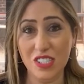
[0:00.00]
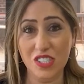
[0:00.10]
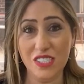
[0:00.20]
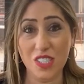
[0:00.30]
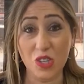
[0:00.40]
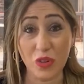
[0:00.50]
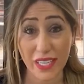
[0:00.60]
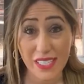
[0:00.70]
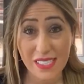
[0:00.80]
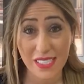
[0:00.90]
just
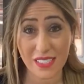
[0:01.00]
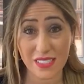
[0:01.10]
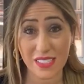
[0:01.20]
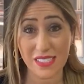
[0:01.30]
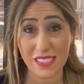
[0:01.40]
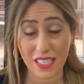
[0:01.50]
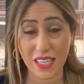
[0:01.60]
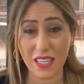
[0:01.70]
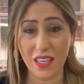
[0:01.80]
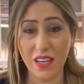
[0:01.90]
crazy to
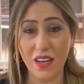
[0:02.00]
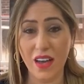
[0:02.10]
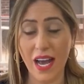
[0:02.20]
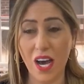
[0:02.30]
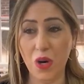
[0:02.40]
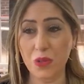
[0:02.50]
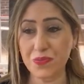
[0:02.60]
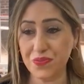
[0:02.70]
see how